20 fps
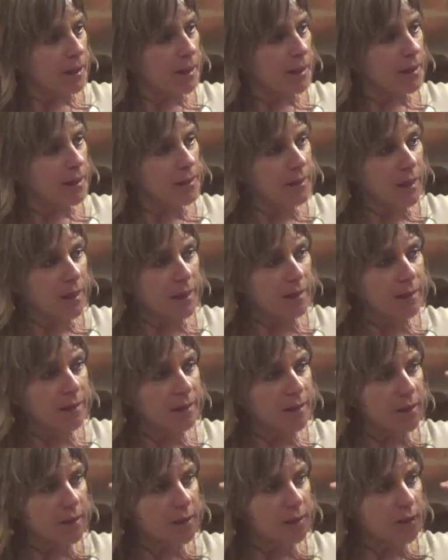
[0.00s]
Is there
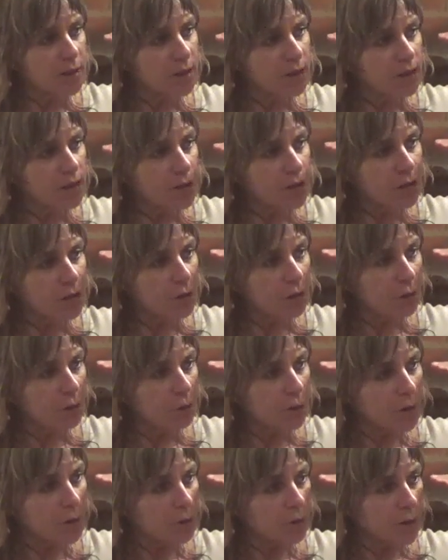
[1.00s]
any distance at all
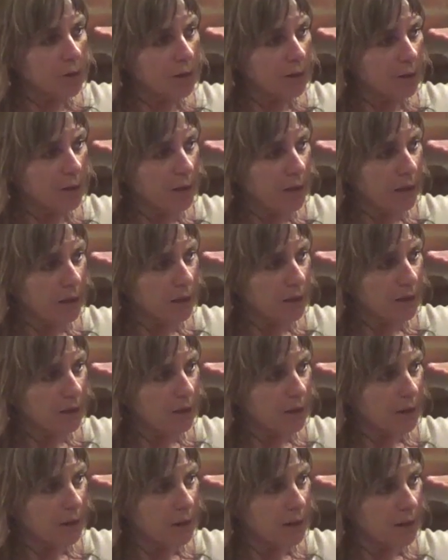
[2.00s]
between that
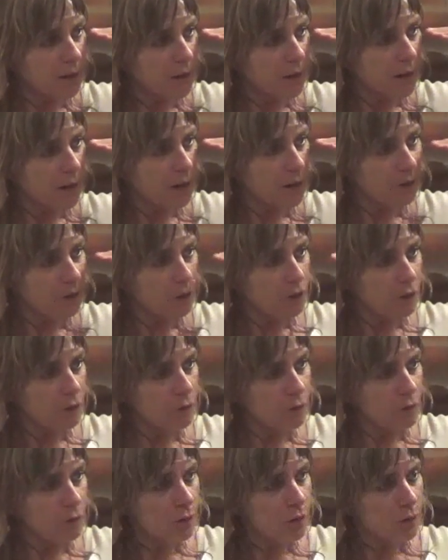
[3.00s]
and
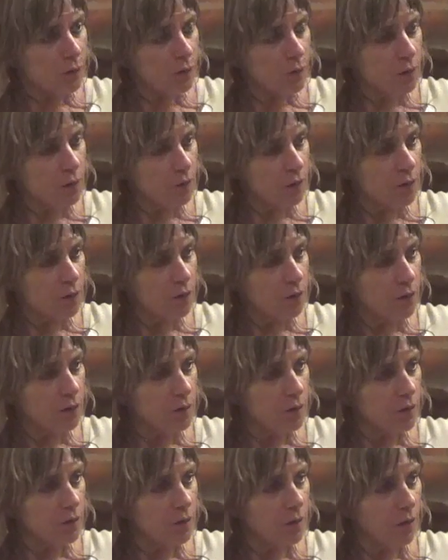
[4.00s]
you?
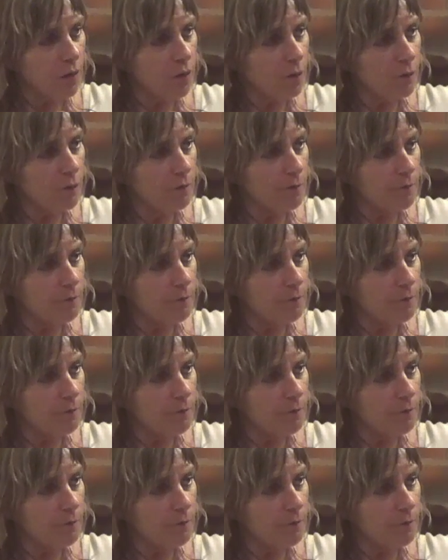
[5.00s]
No.